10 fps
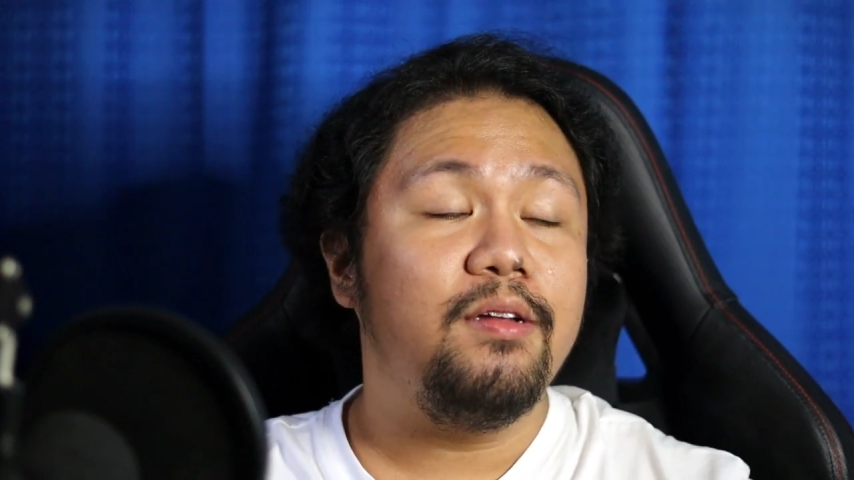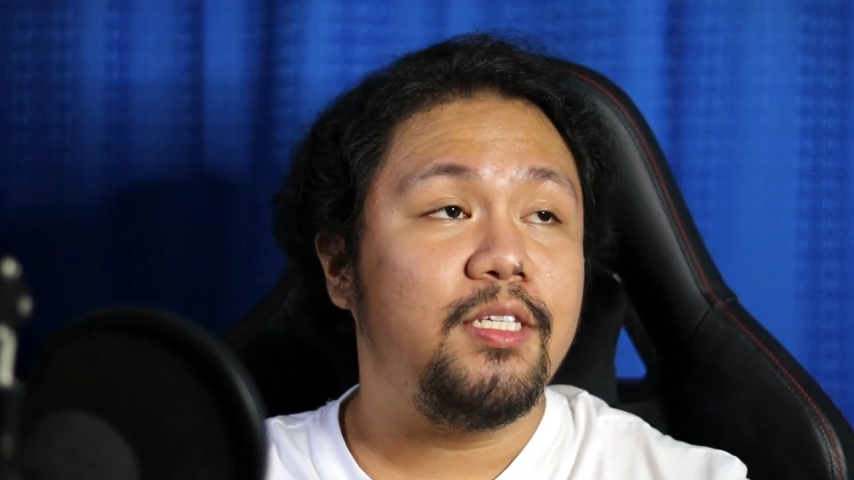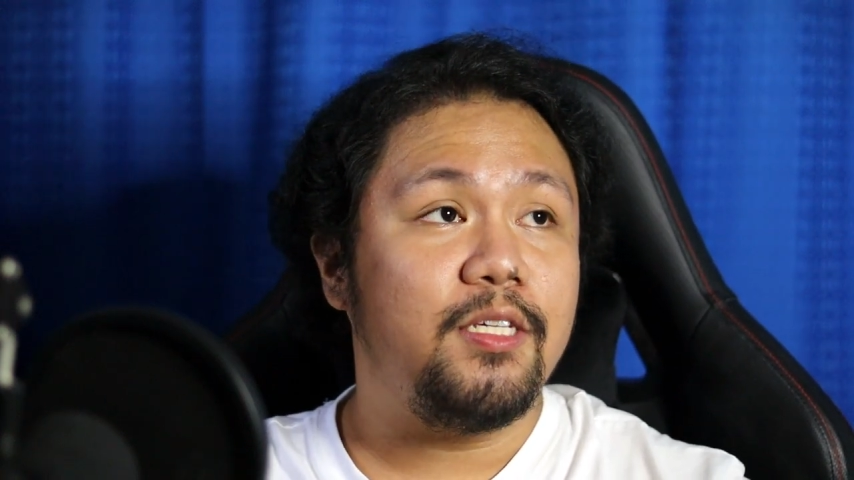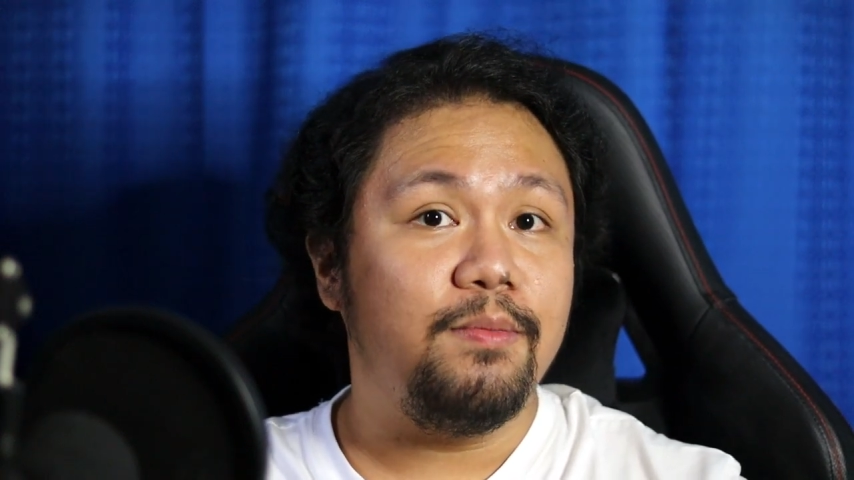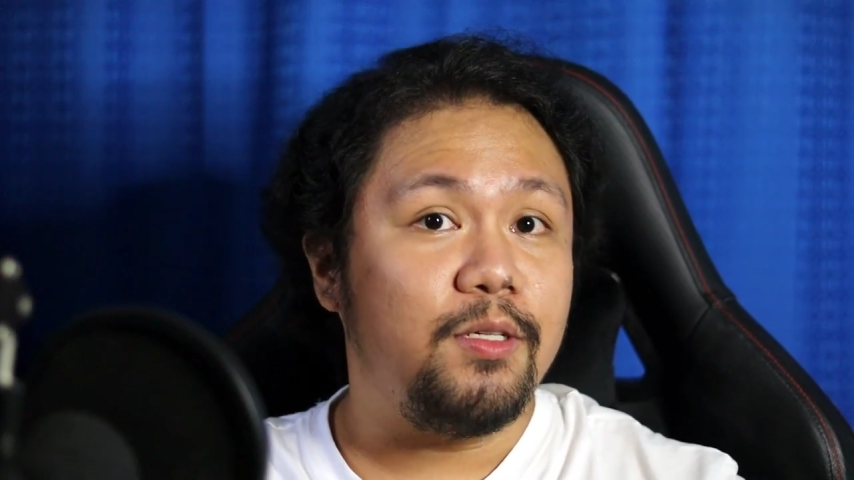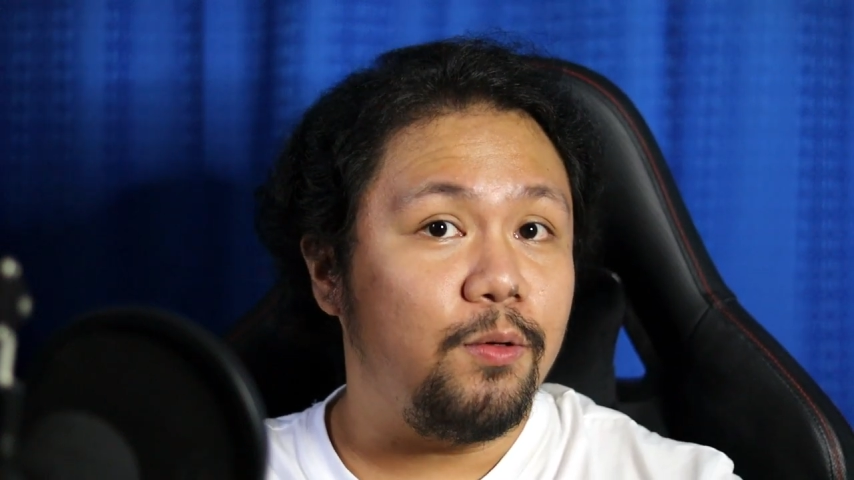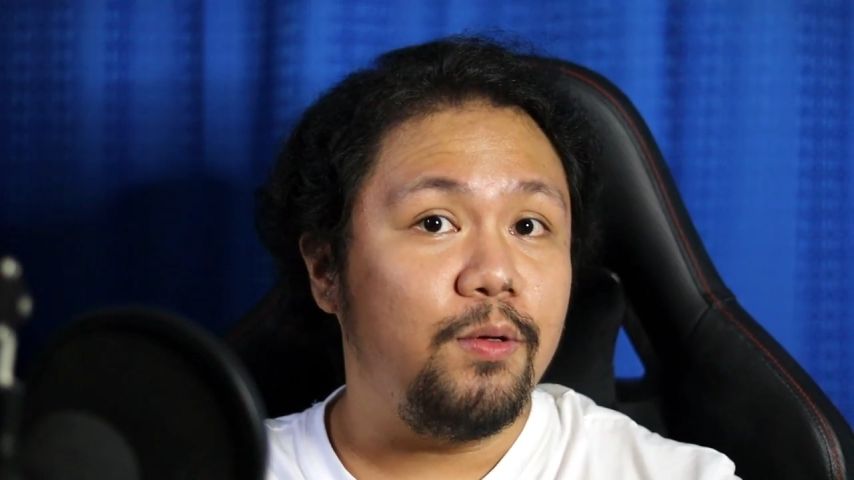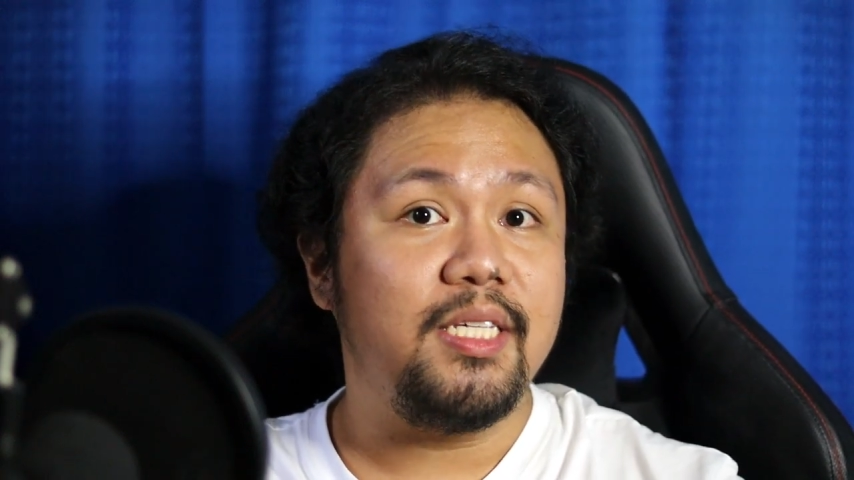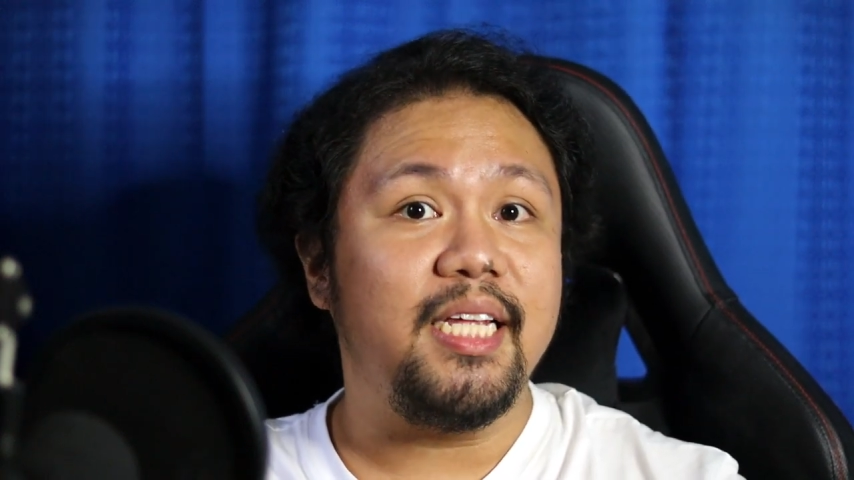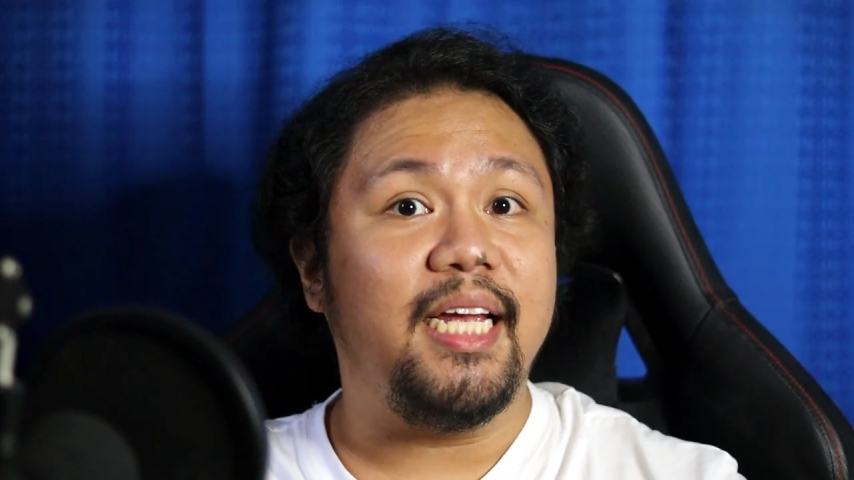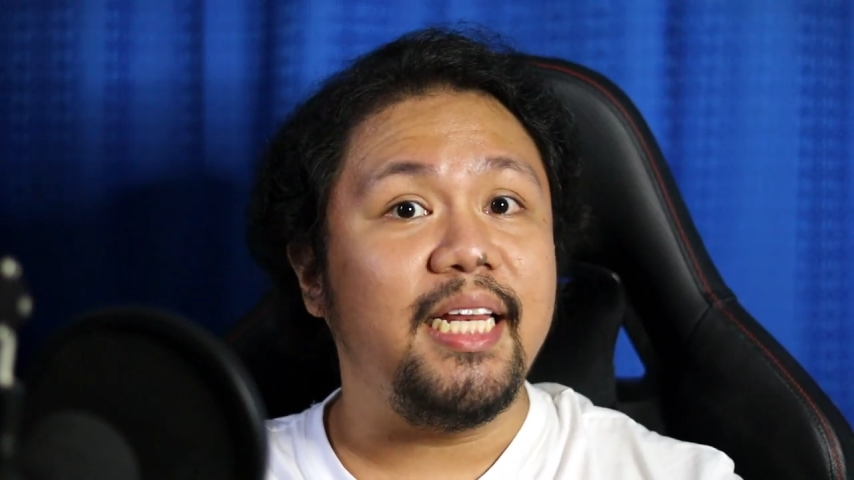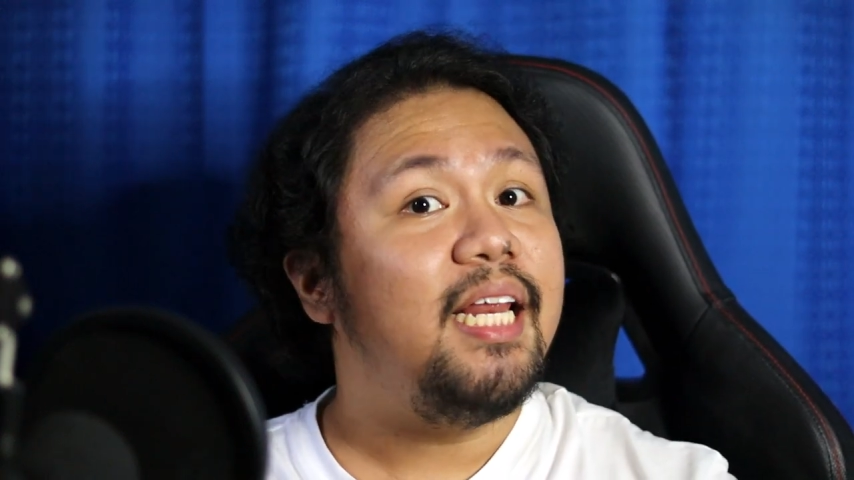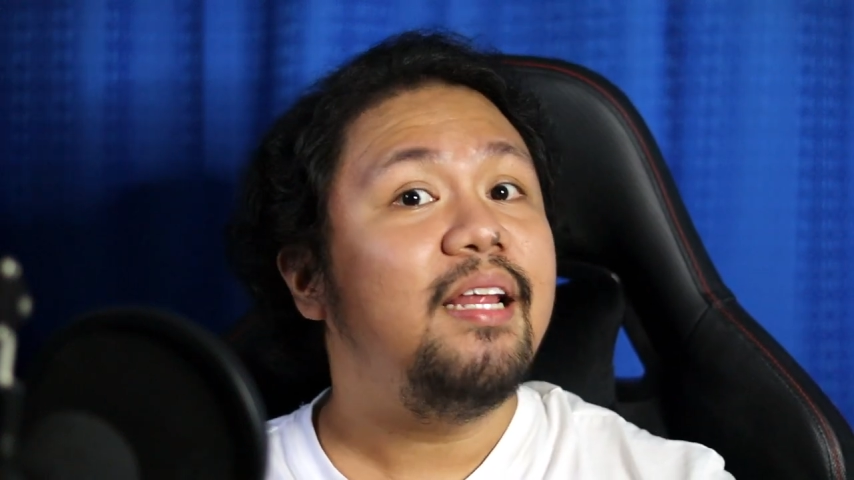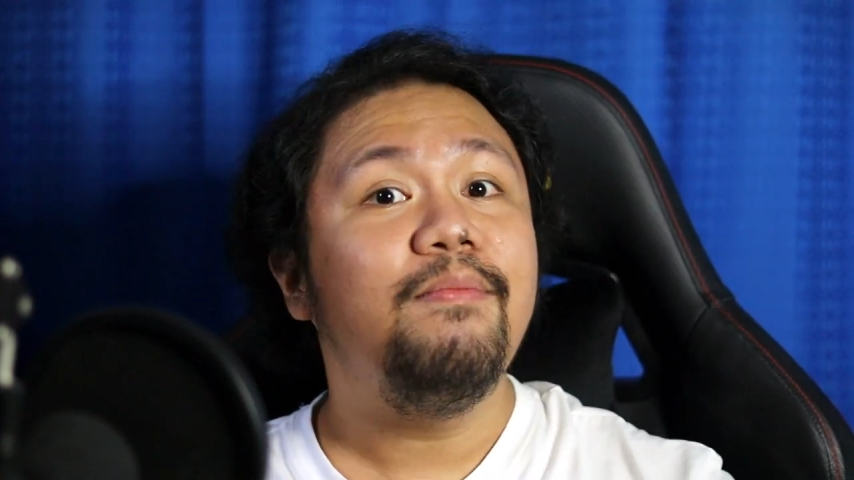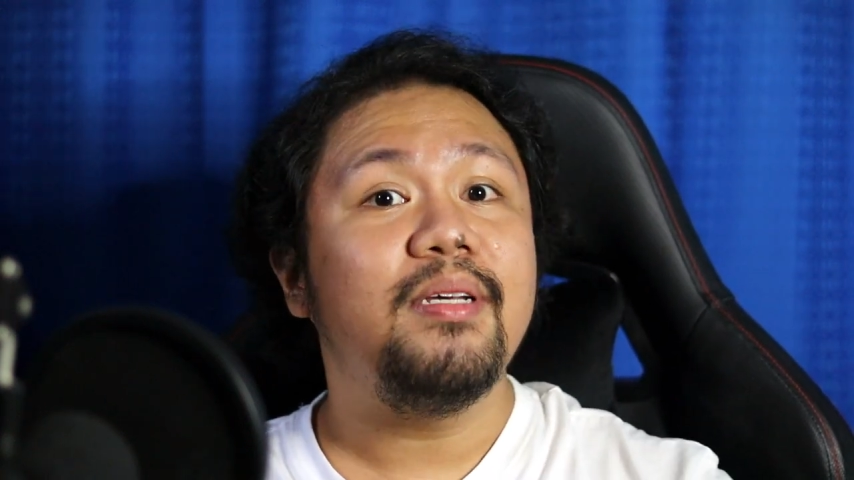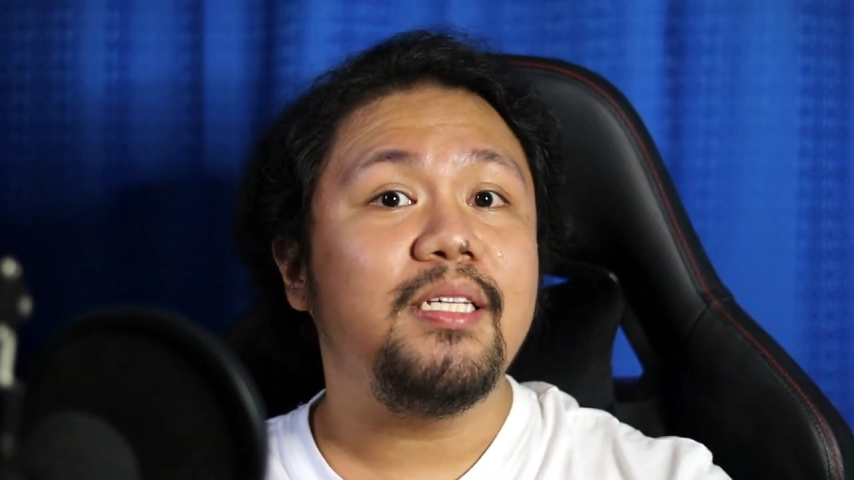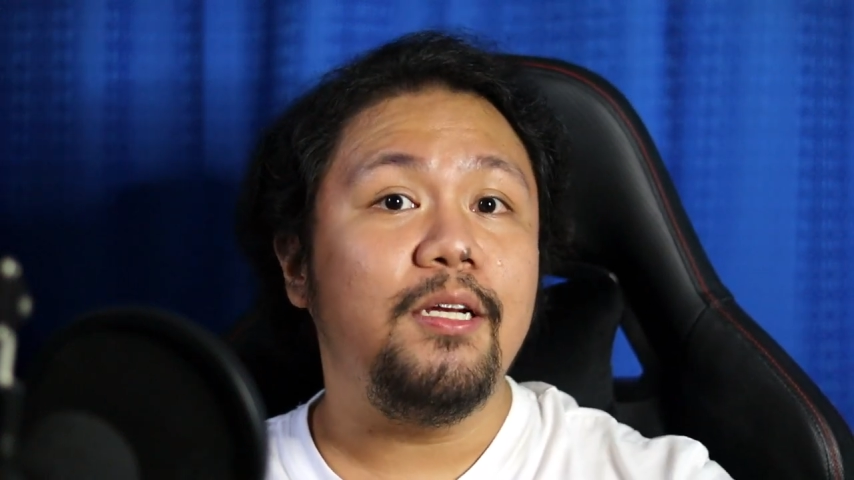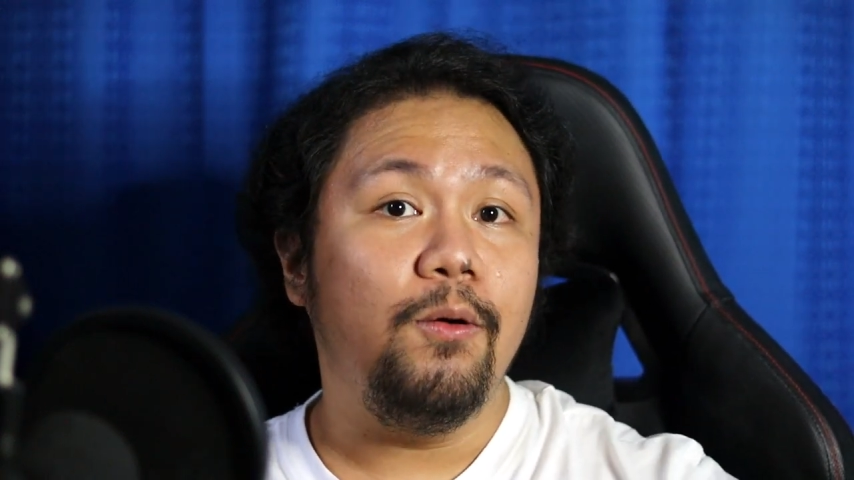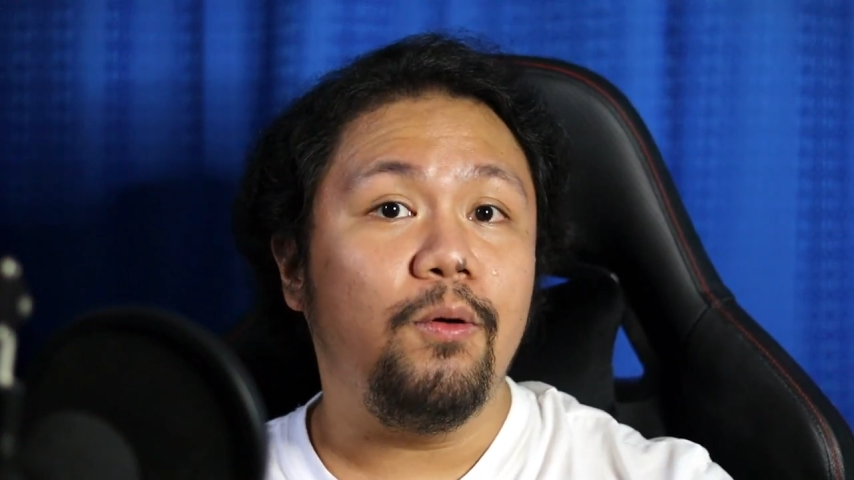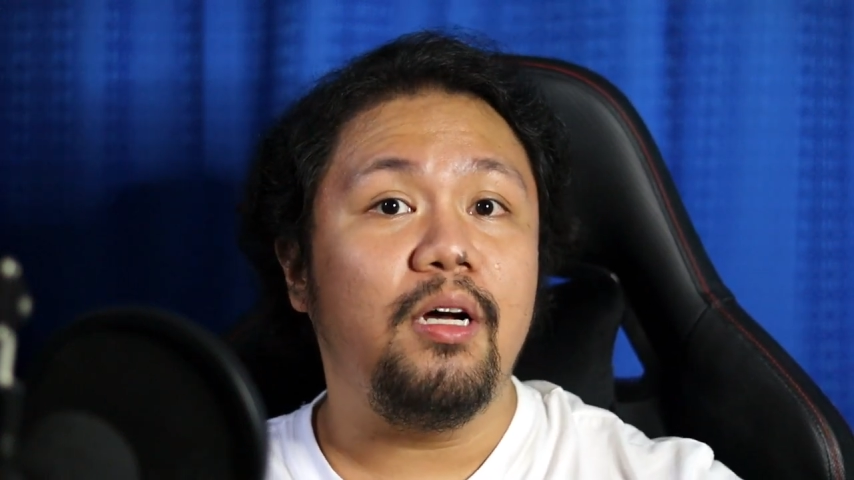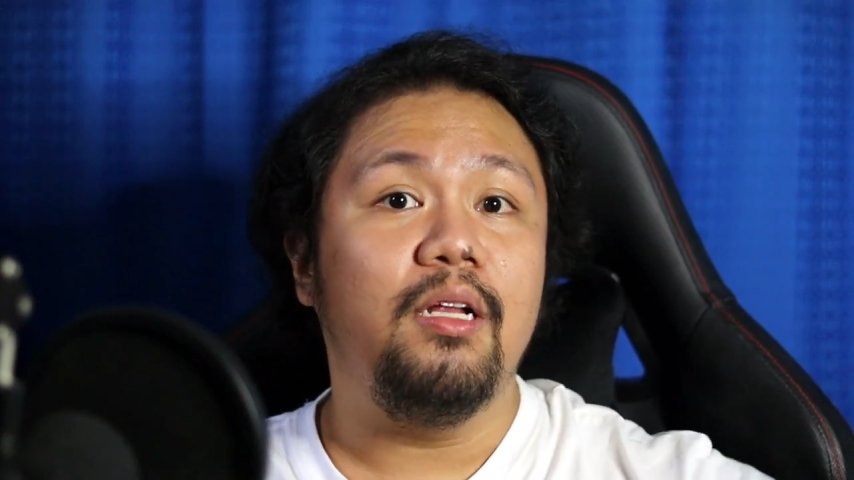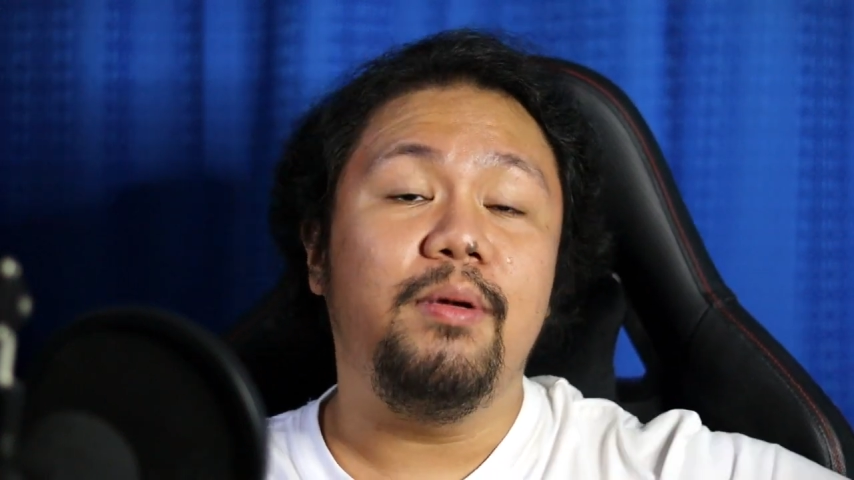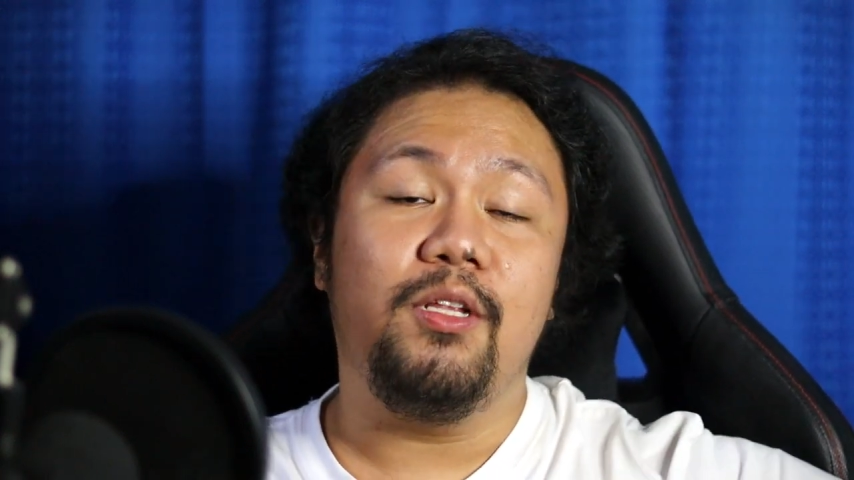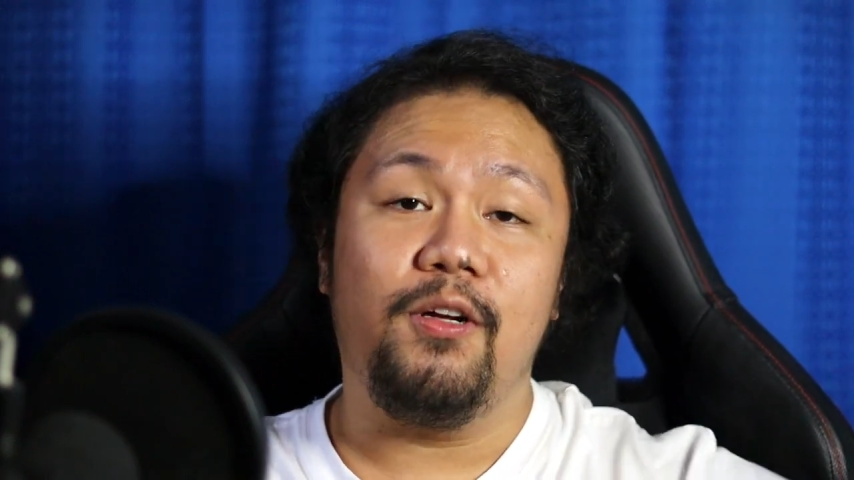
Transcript: out some schools na hindi lang basta local